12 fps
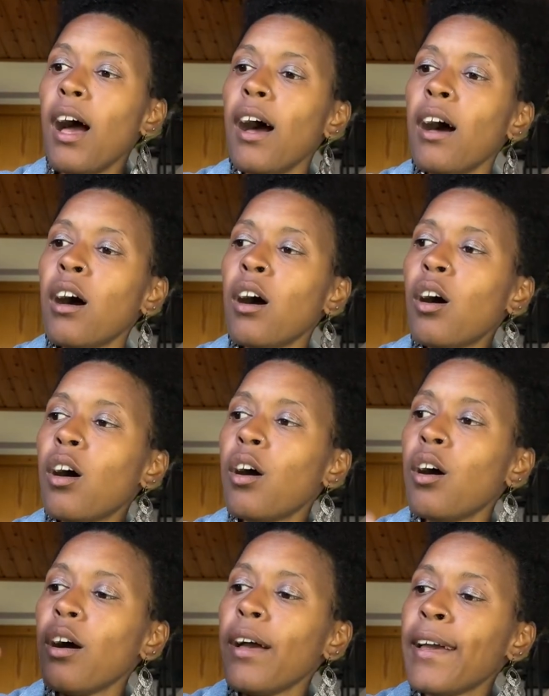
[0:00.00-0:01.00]

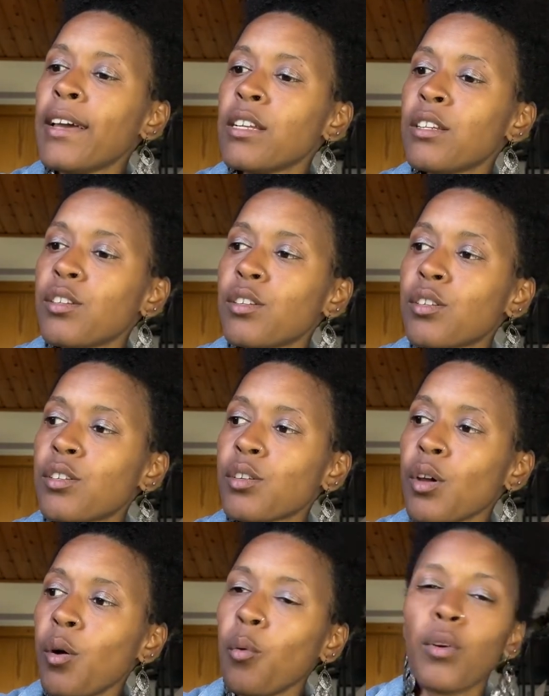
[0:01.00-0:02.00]
and
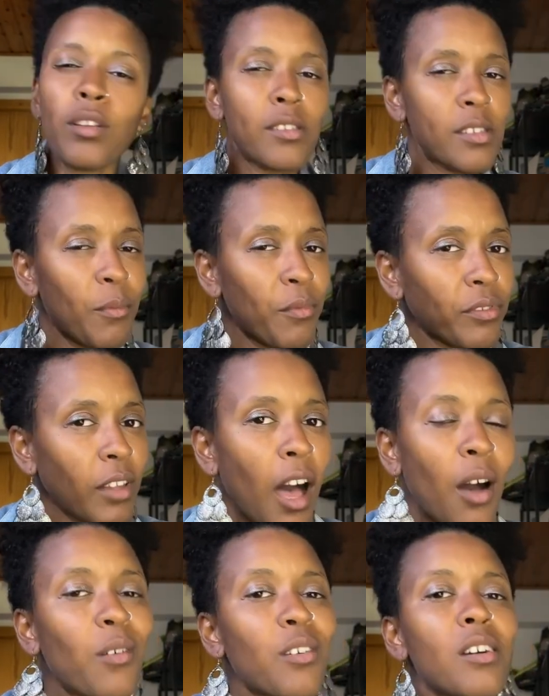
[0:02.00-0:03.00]
with some
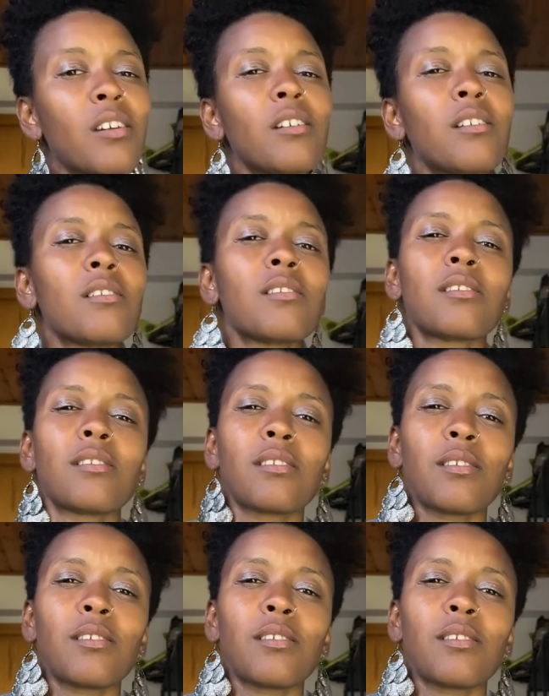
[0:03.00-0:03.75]
flowers,